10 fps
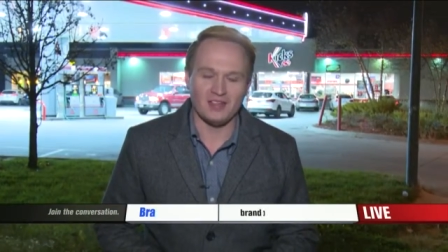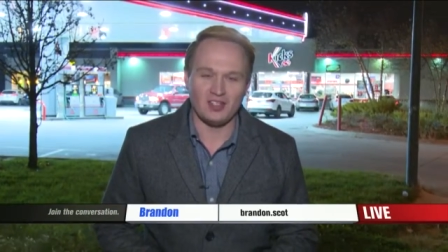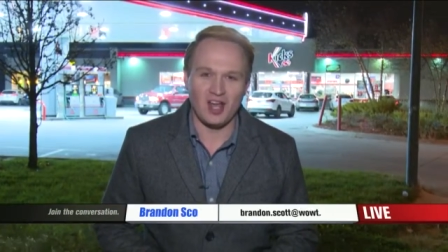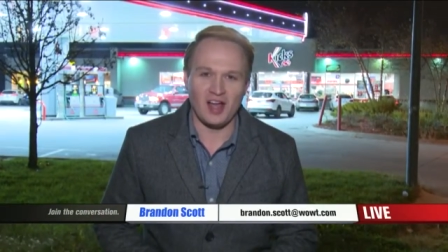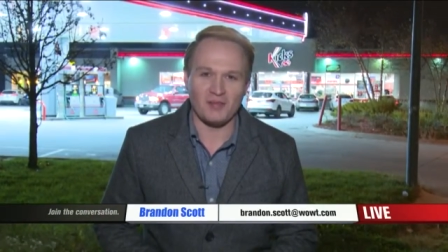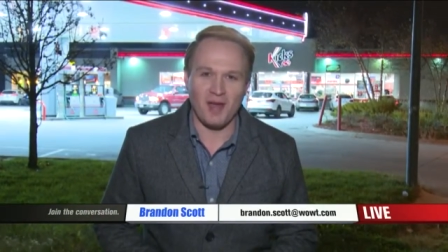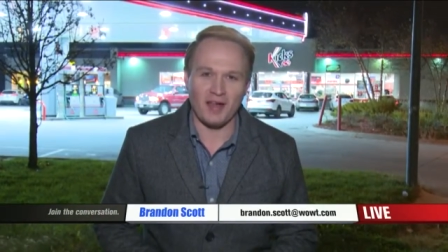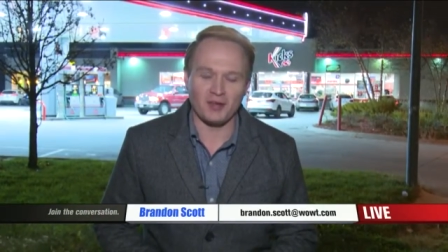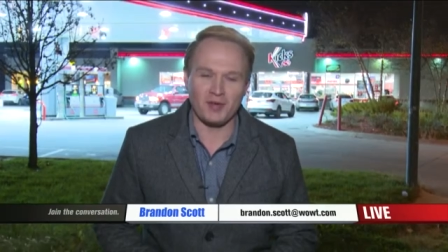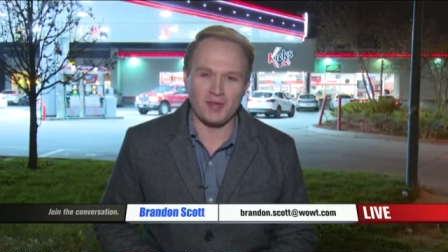John
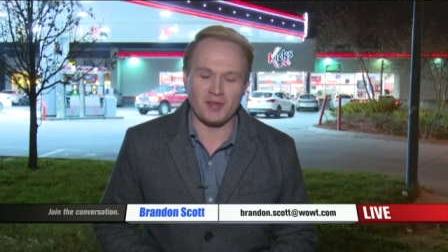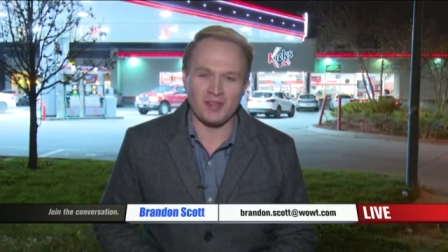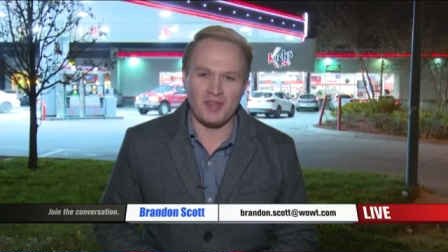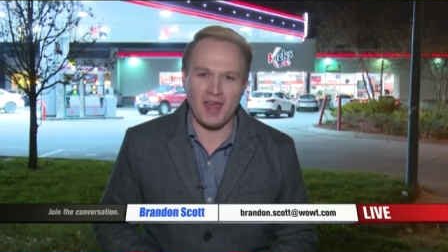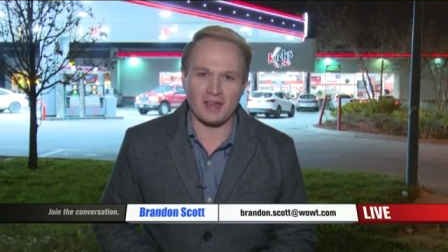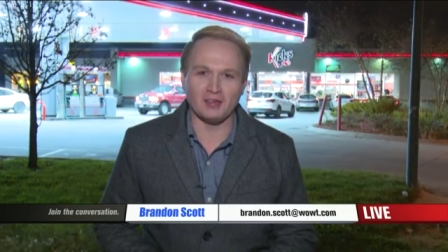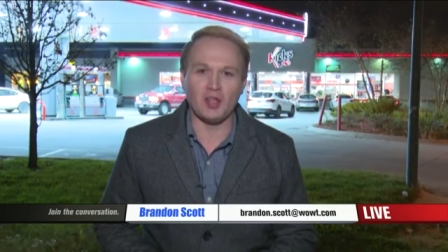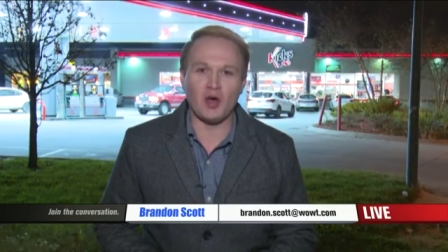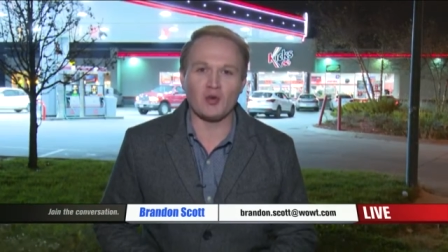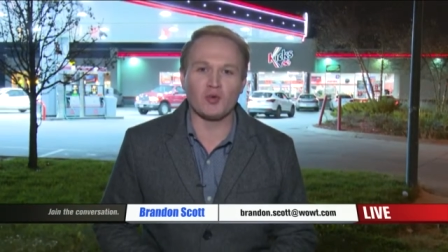Mallory, you can thank
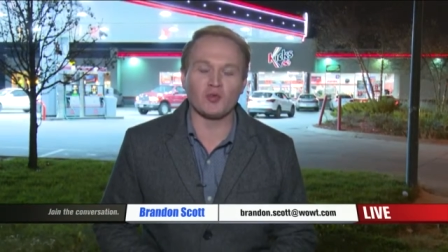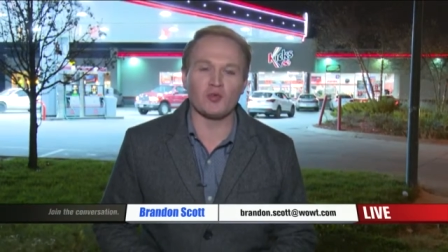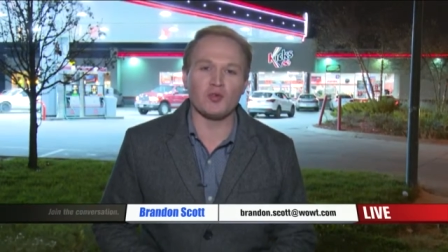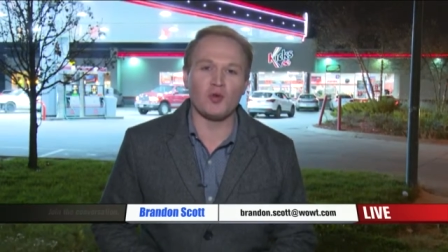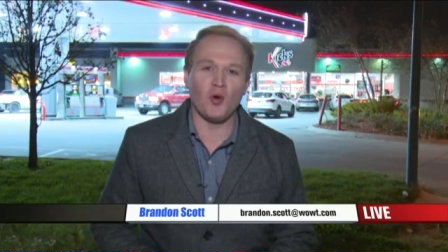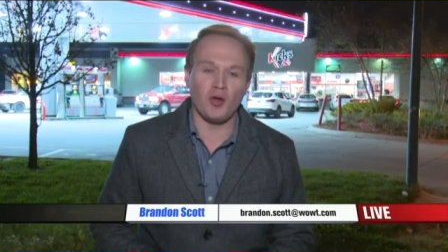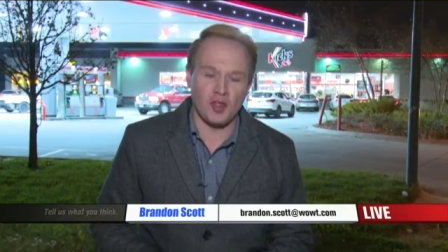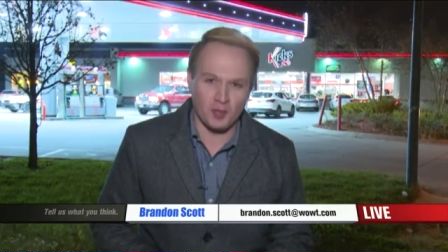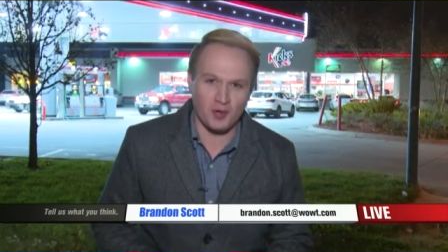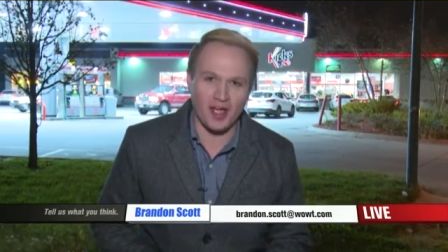low crude
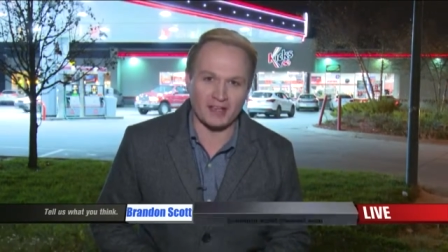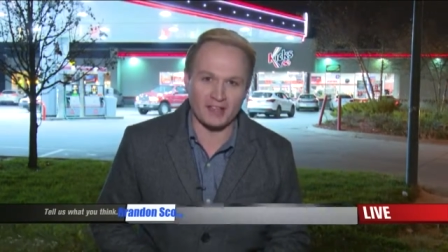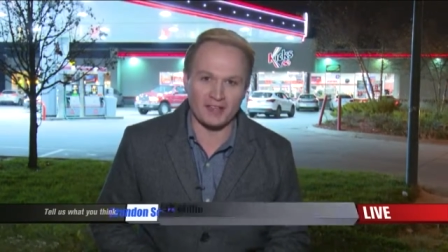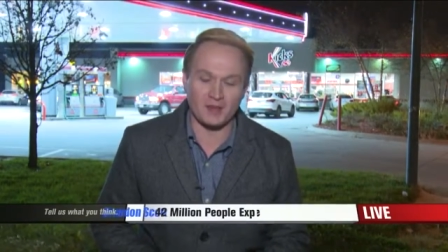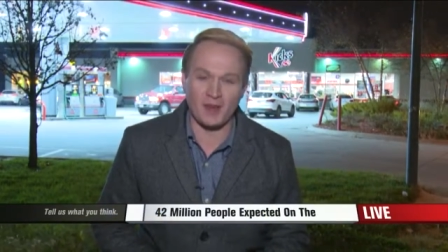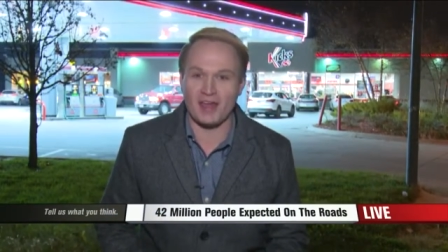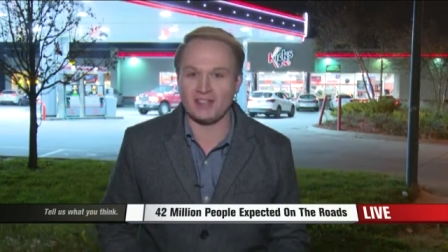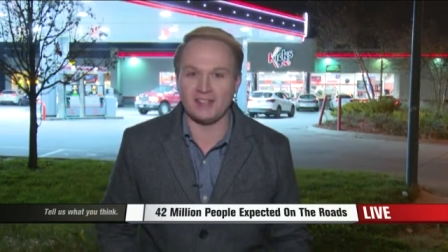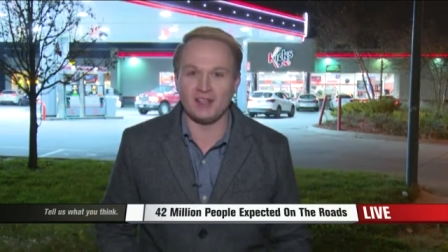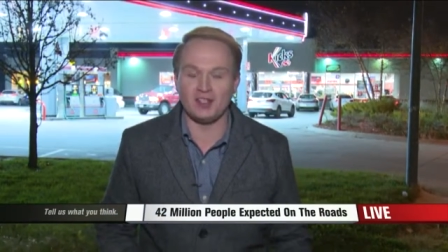oil prices and by
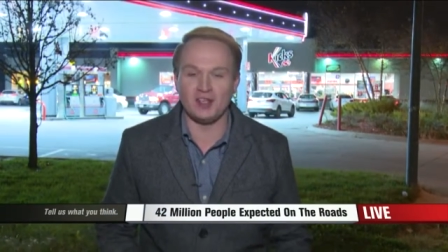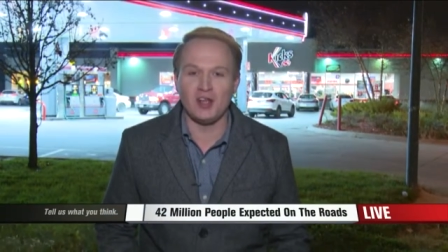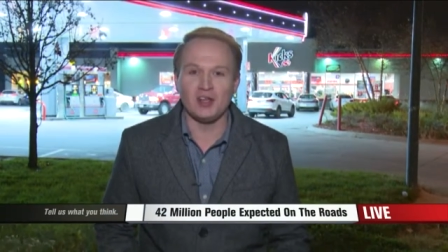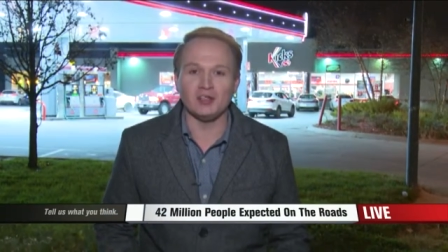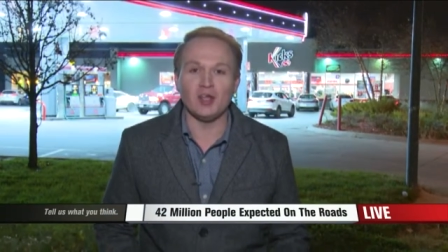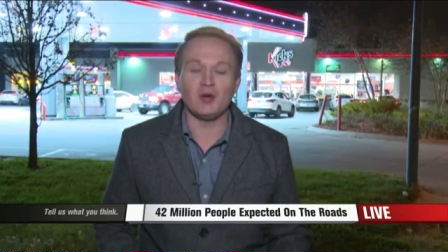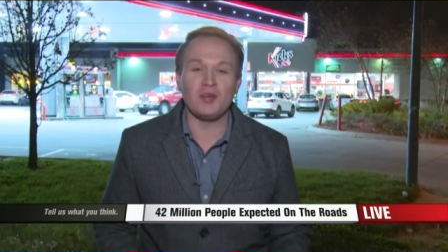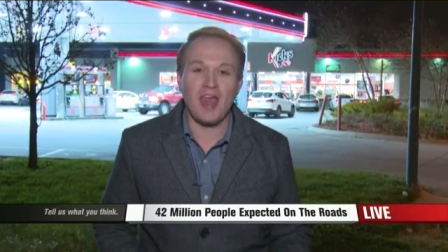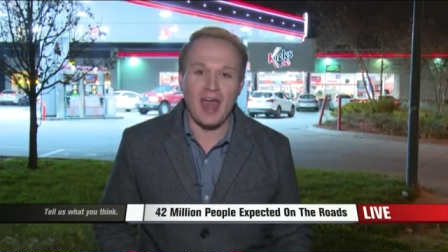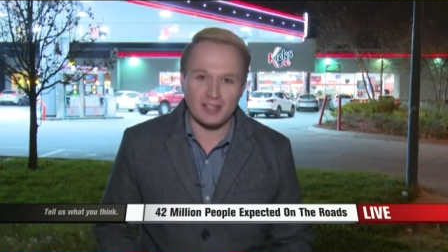extension, low
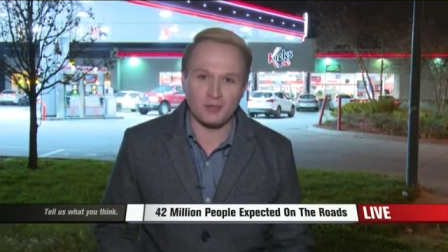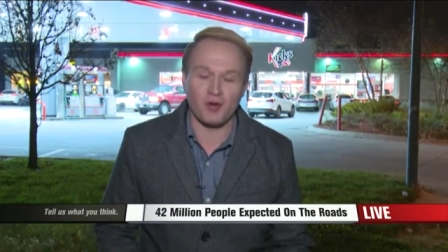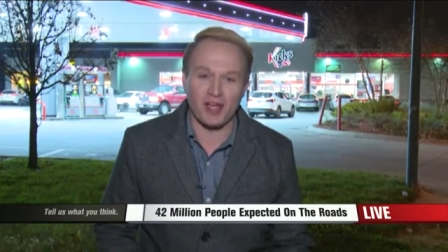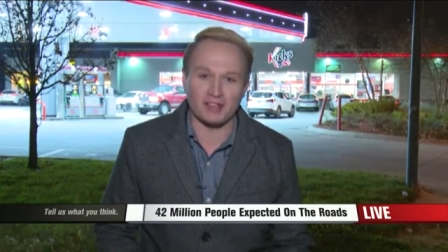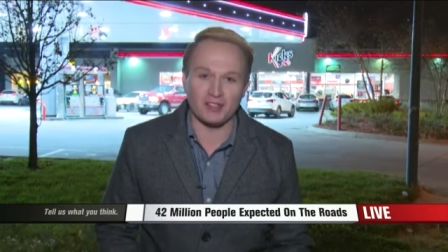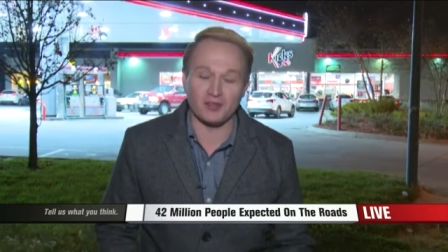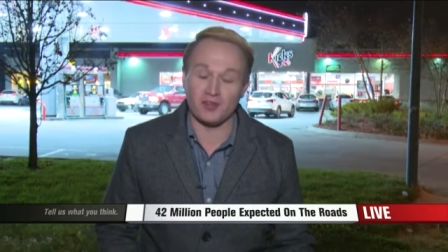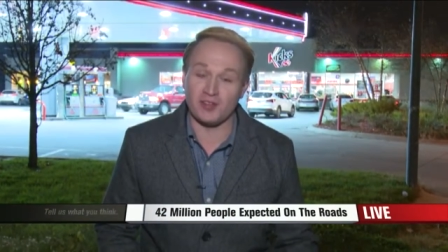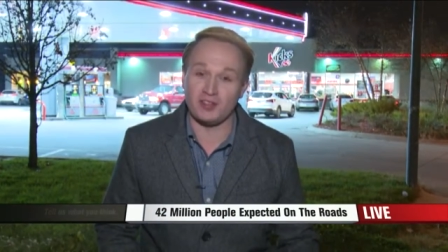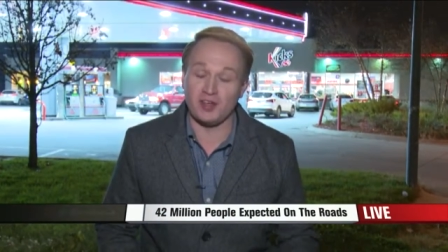gas prices
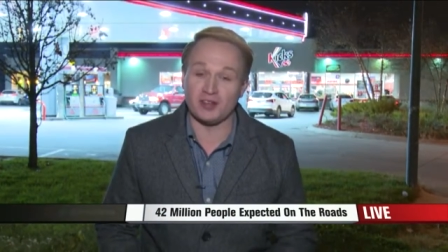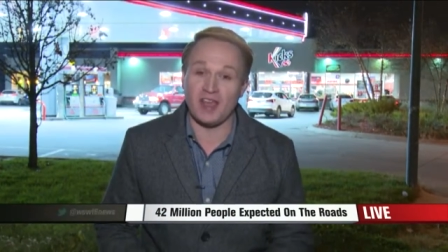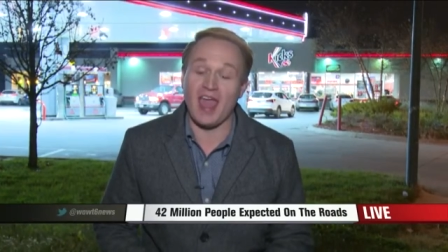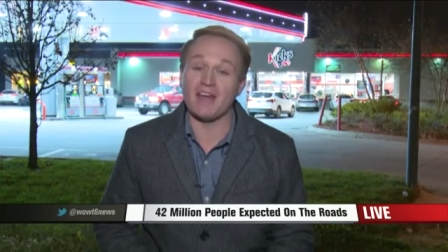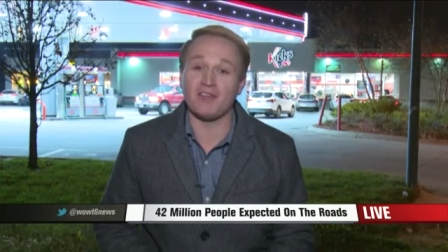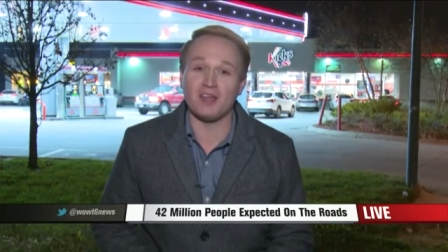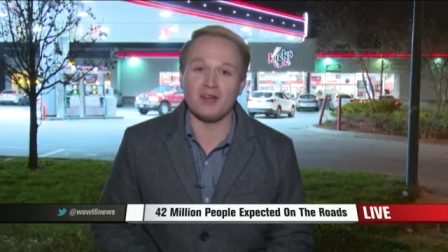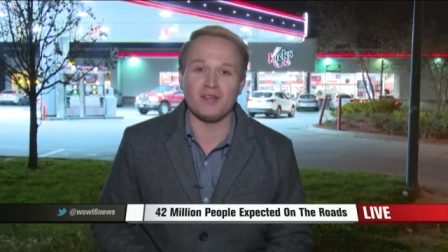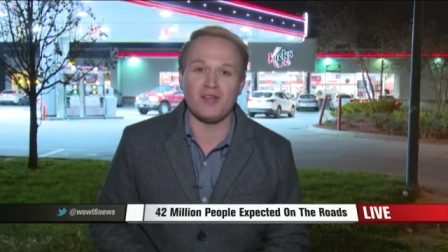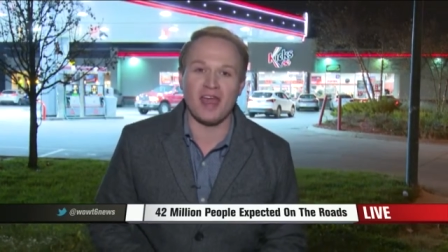for this year's
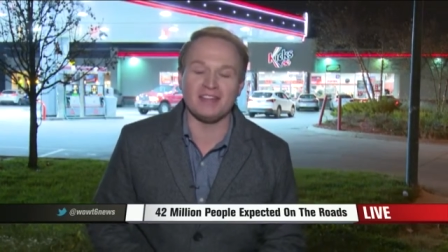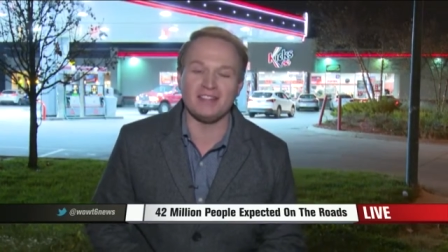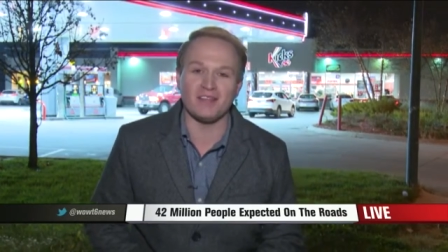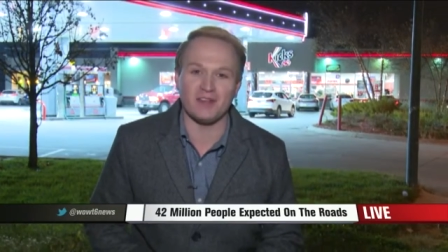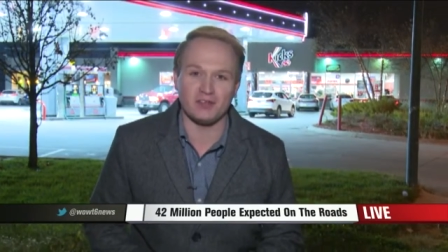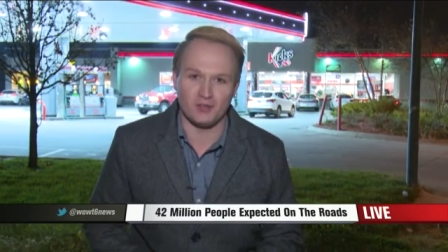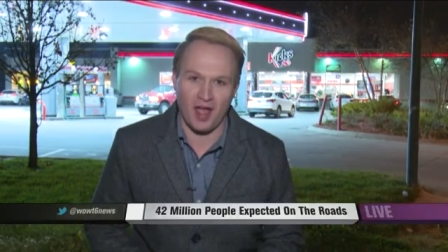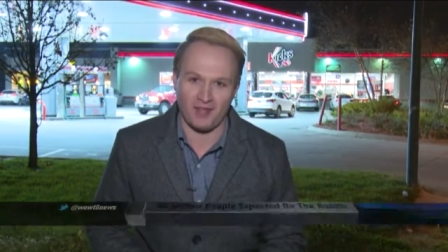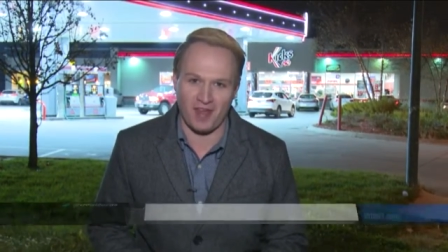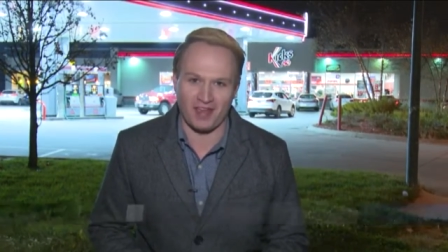heavier Thanksgiving
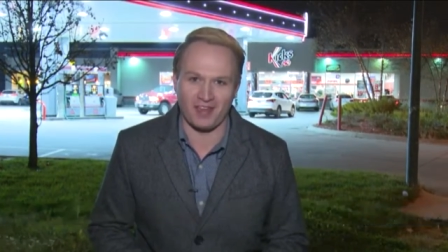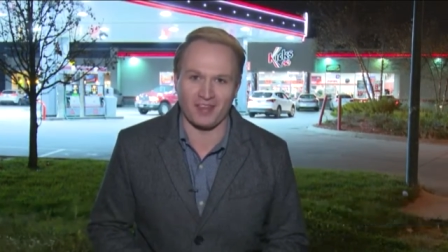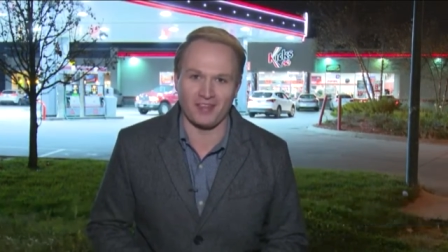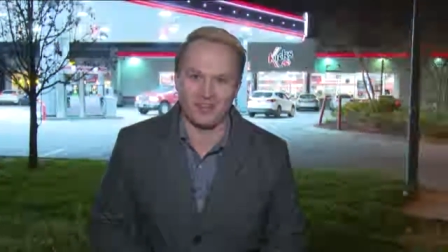traffic.